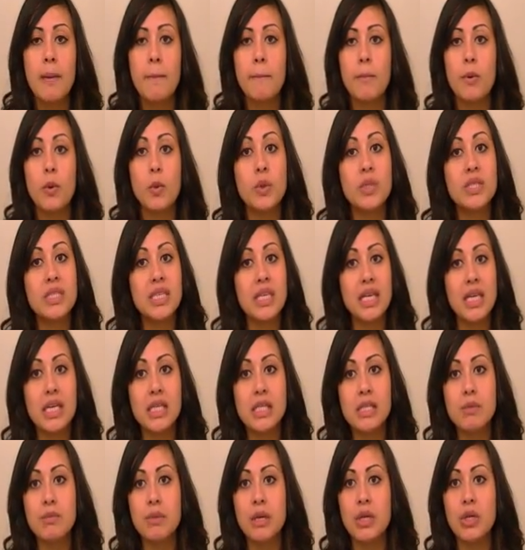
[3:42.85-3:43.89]
But once I get
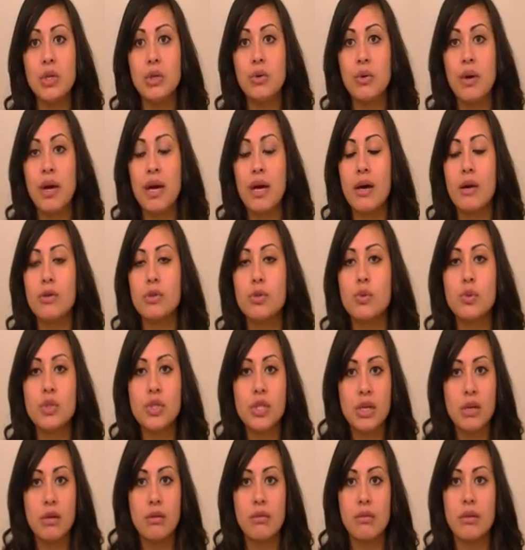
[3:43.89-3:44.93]
to my new house, which
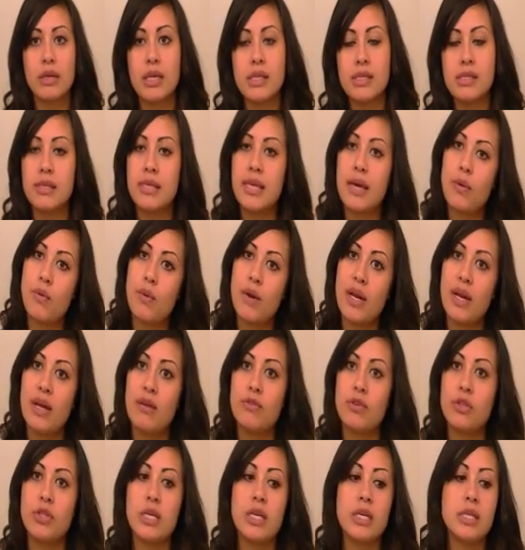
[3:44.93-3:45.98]
I'll get to that right
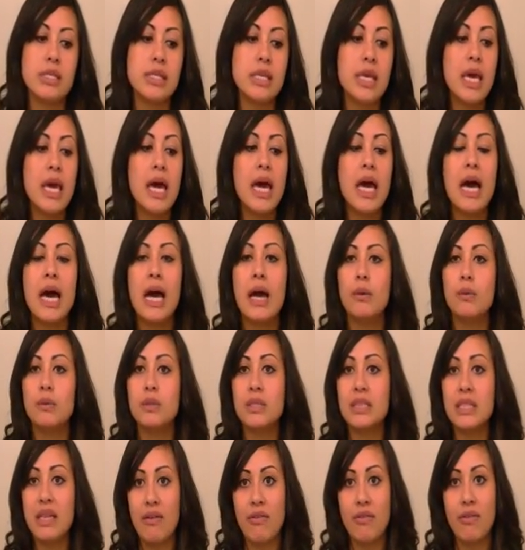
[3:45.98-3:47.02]
after this, I will
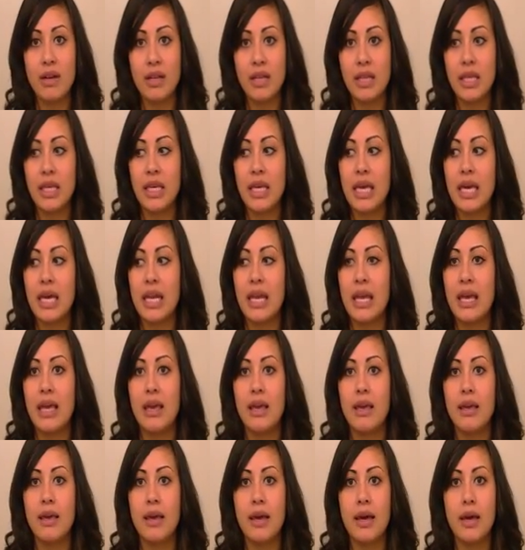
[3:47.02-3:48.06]
definitely get
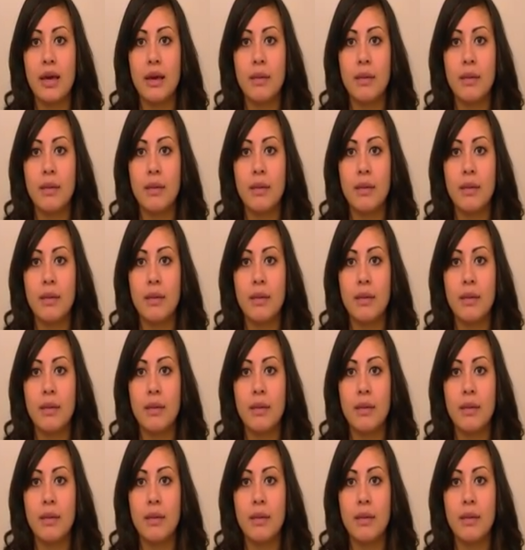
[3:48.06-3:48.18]
a